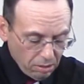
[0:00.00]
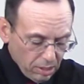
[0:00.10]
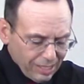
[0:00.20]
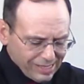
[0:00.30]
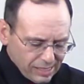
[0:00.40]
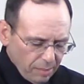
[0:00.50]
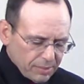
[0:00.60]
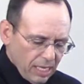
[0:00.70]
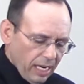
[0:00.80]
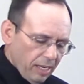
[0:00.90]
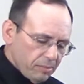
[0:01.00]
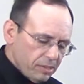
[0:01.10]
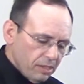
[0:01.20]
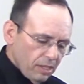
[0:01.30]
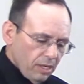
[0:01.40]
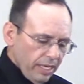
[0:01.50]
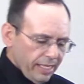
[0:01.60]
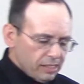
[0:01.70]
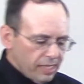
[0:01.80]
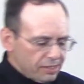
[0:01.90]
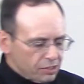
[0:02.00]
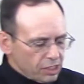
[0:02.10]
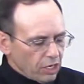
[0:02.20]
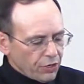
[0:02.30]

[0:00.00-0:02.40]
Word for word: Sometimes it's necessary